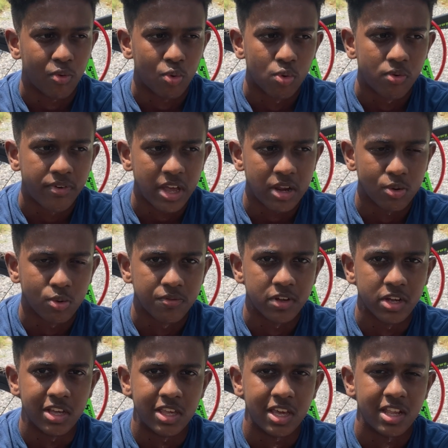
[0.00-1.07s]
over and over
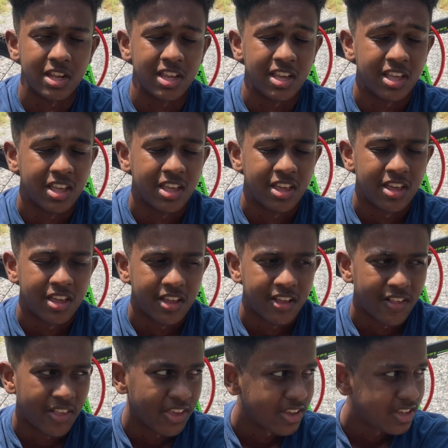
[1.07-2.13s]
again,
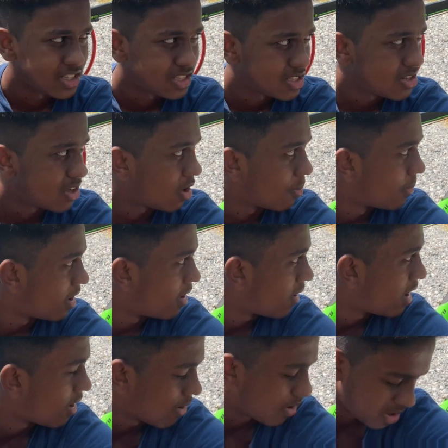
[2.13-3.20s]
it's not about
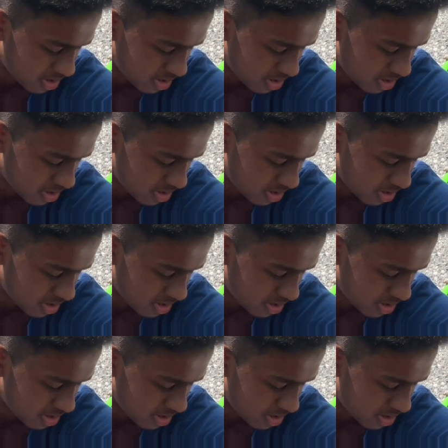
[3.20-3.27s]
how